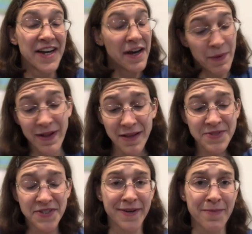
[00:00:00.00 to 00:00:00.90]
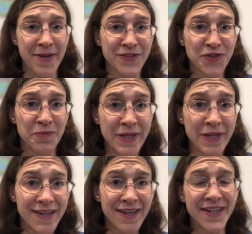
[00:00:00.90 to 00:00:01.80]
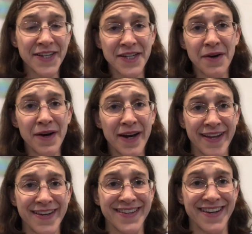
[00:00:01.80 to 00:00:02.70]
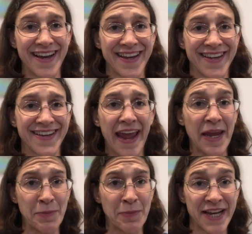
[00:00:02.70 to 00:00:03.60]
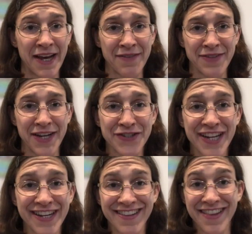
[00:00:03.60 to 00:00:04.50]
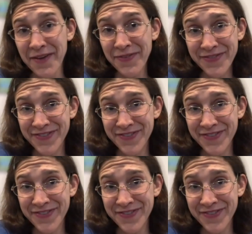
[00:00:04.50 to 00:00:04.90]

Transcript: Well, I'm still gonna be on social media. You know, I I aim to have an entertaining life.